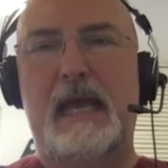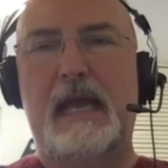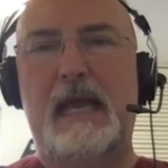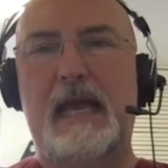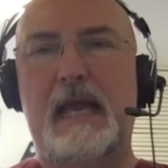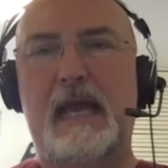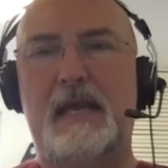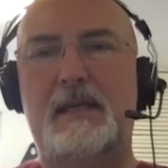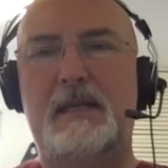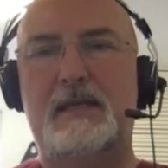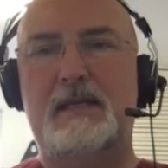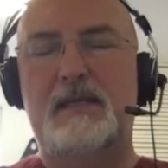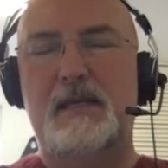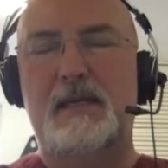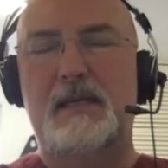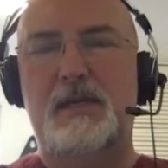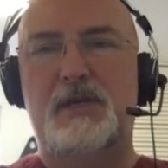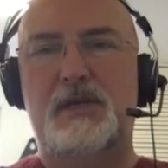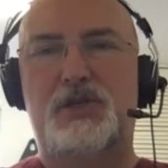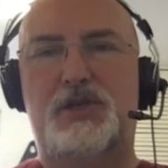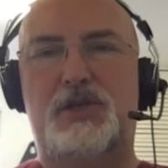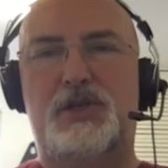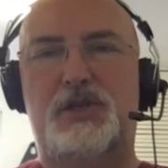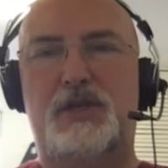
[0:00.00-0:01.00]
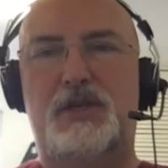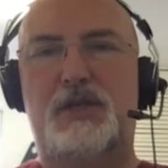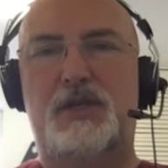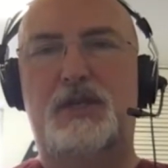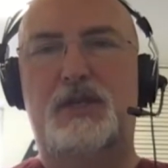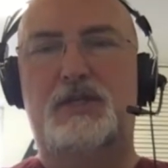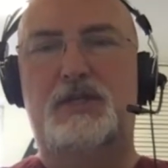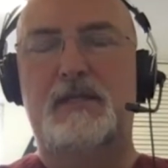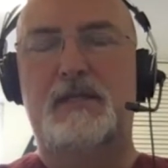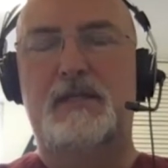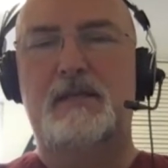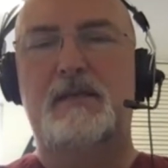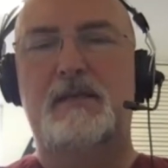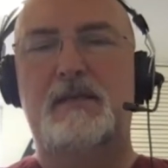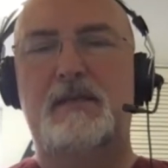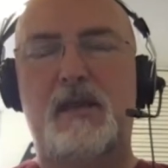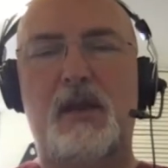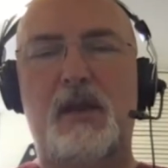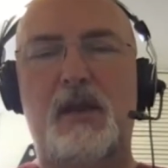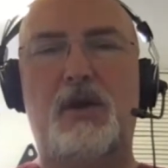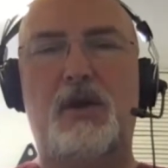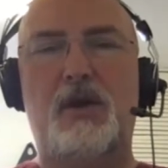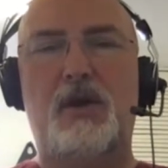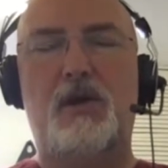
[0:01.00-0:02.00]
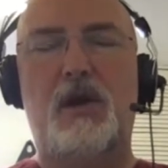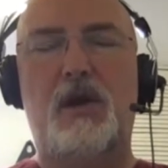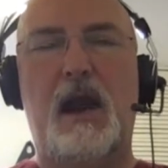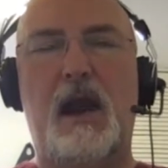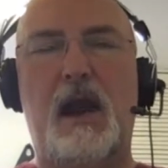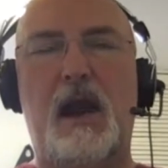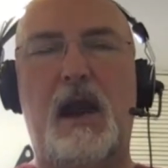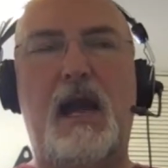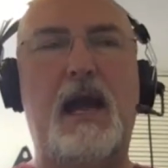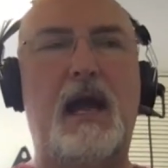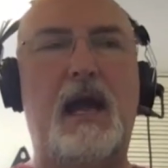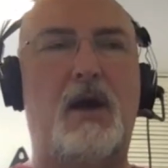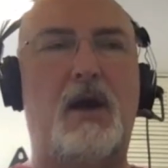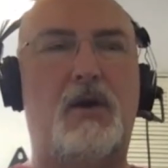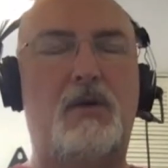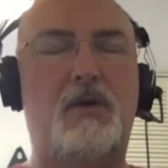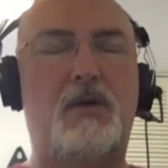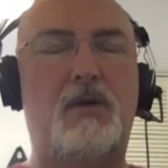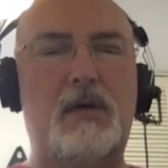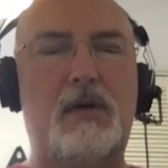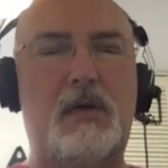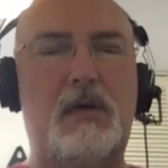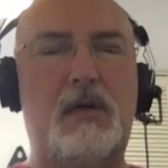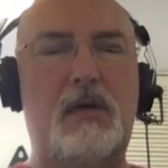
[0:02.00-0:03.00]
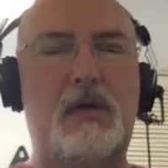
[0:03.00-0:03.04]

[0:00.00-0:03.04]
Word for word: And she didn't know how